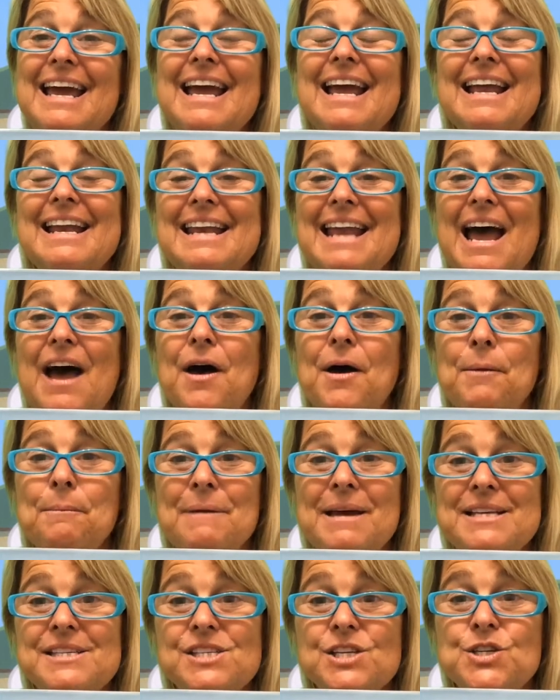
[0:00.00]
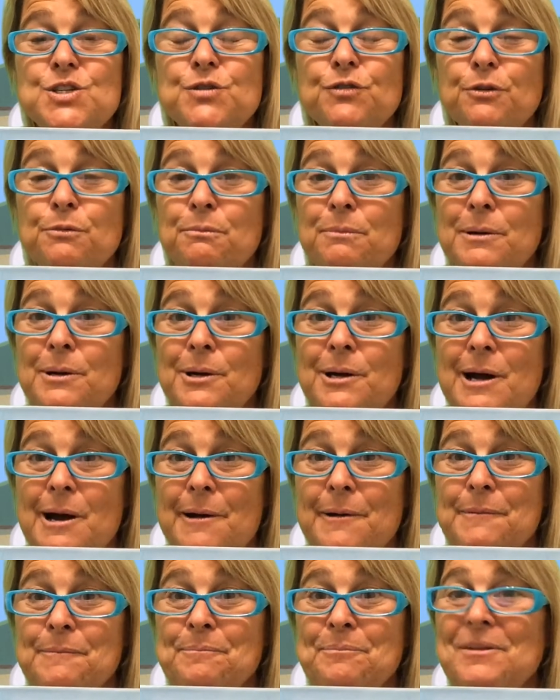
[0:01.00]
And now a message from
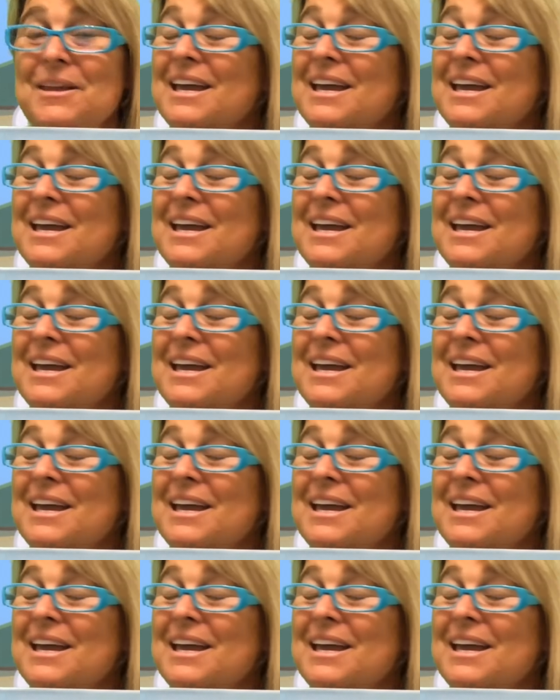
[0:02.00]
Burrow.